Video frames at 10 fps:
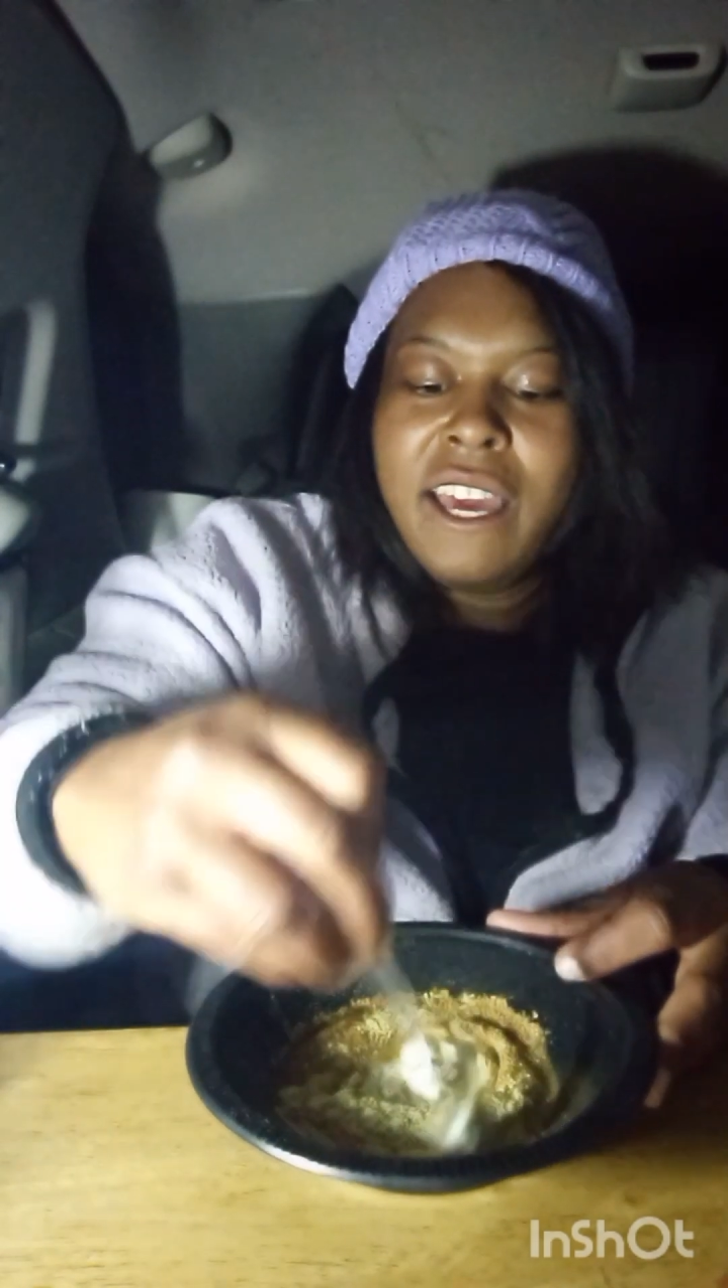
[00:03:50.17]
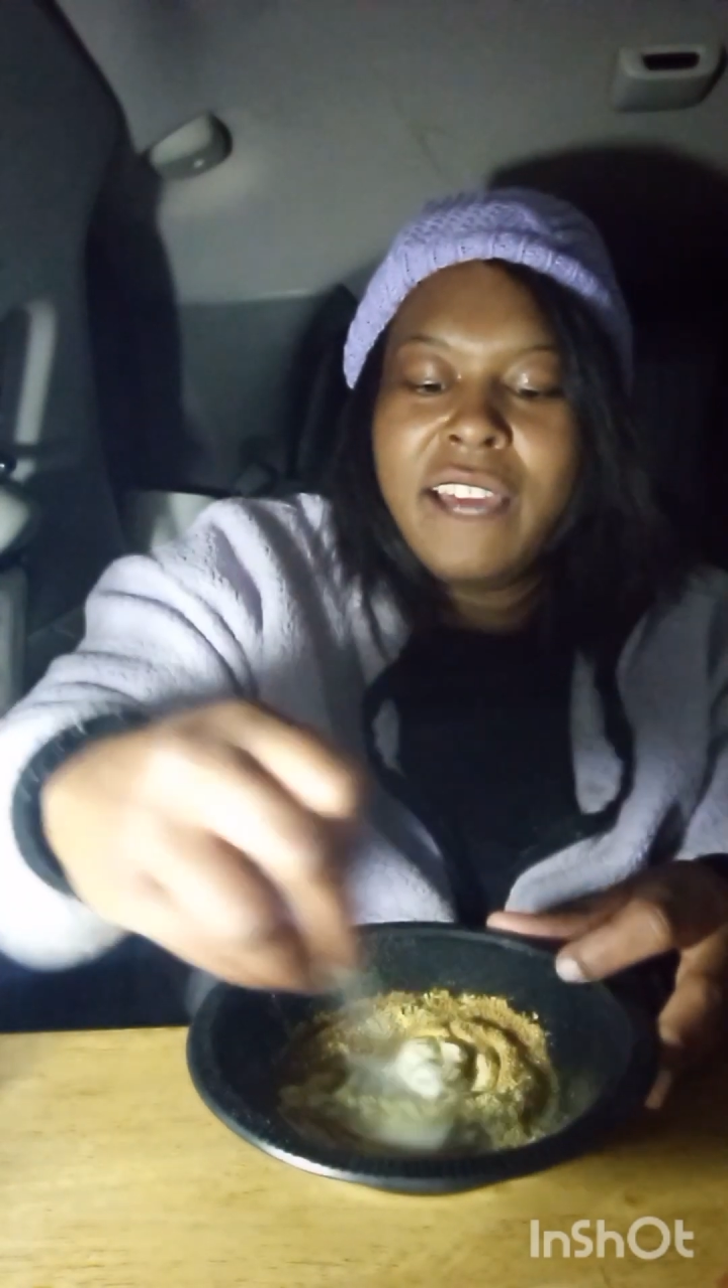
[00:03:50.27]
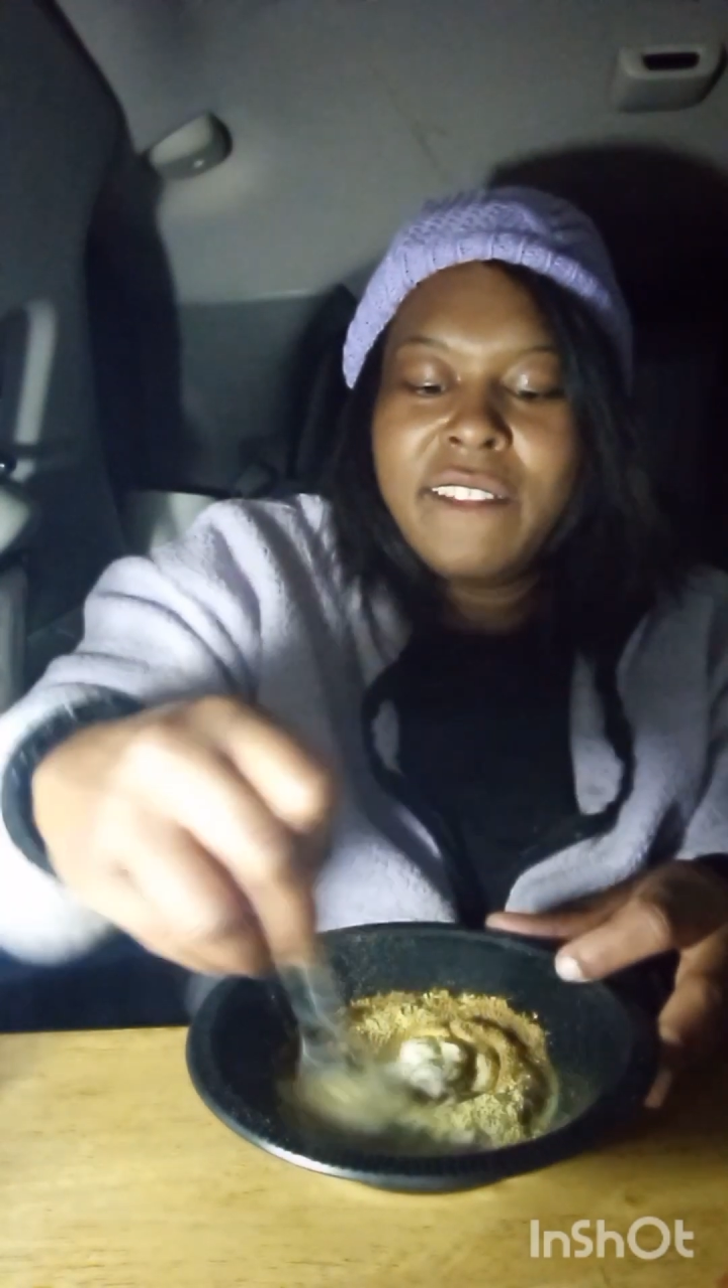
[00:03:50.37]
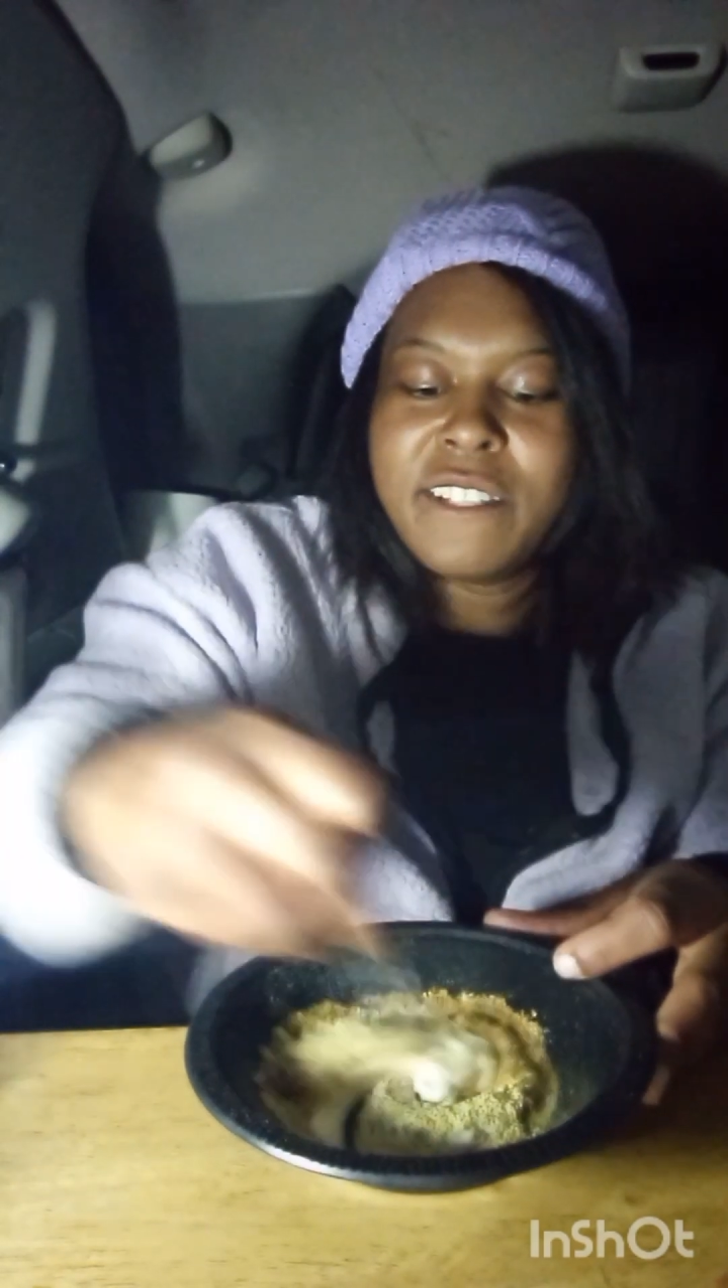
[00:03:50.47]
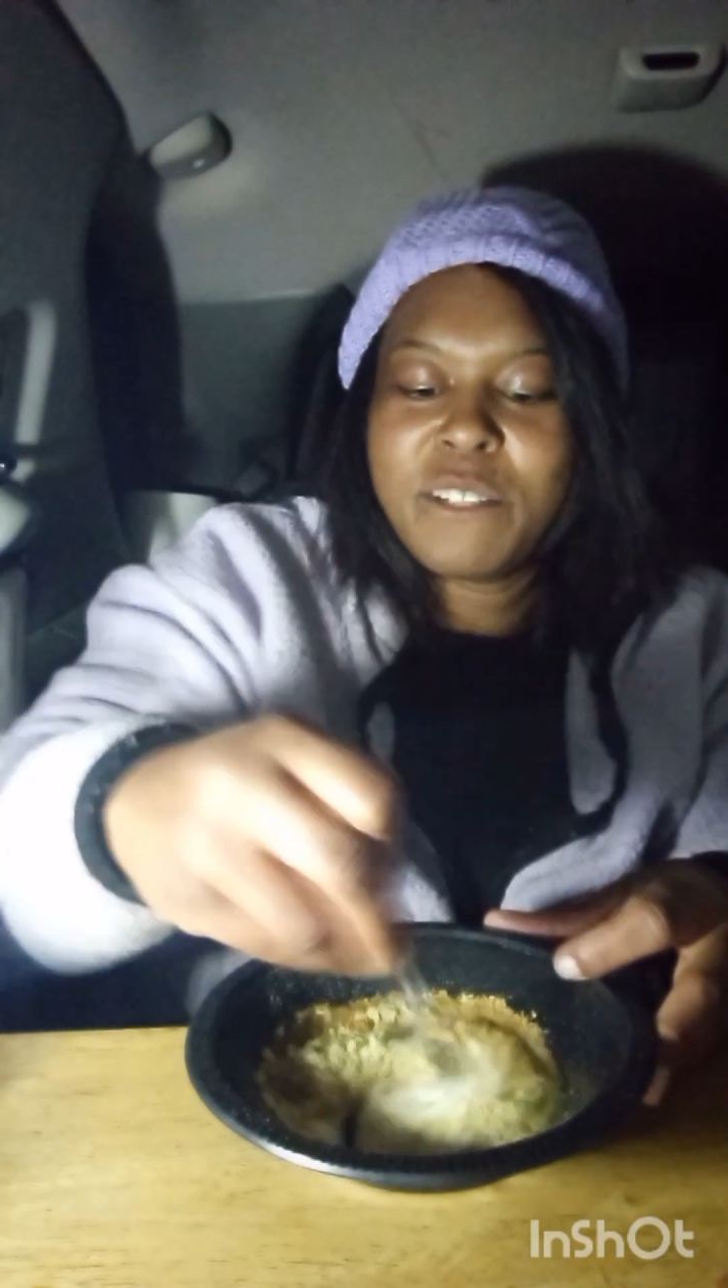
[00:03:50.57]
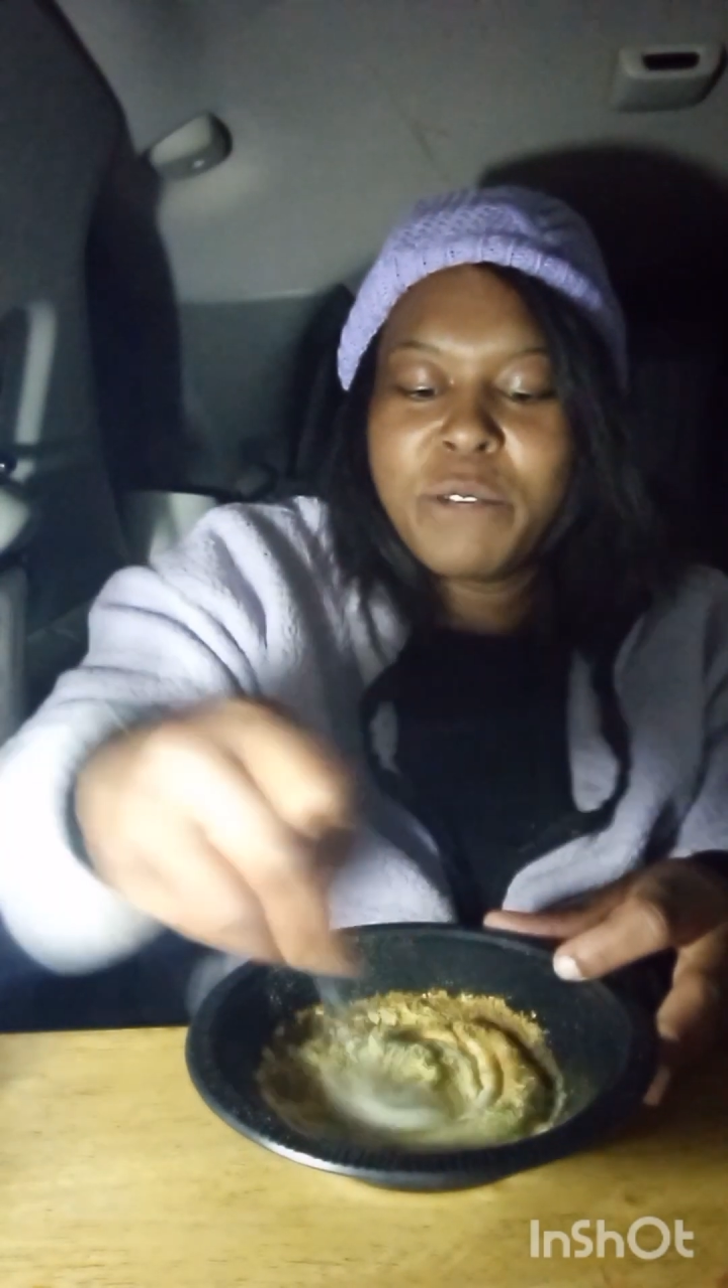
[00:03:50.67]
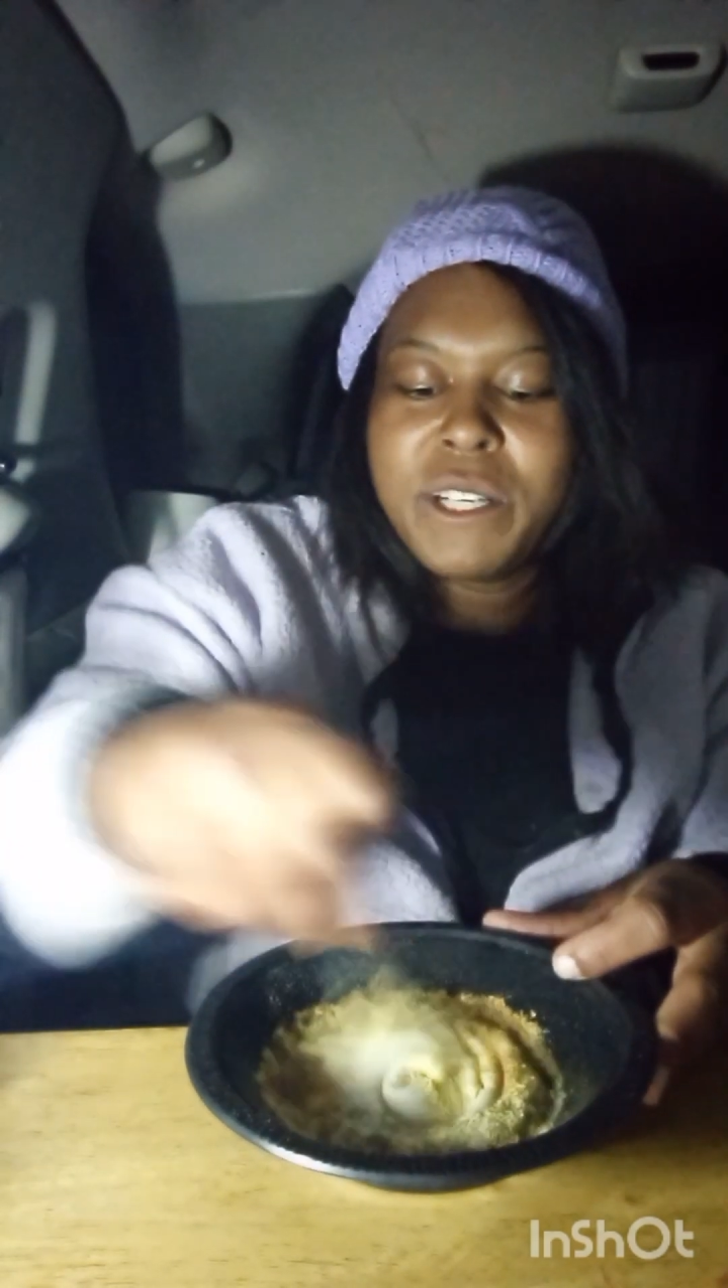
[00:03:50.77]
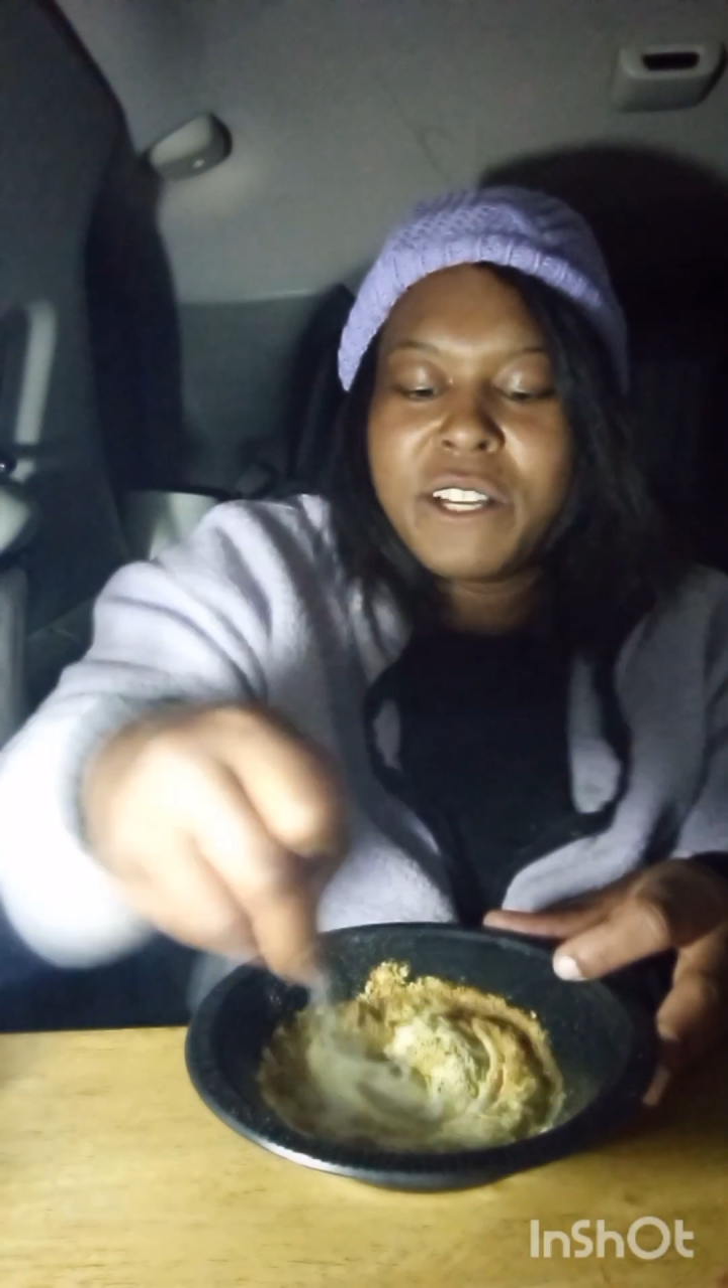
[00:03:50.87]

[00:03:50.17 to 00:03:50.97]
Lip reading: And this is what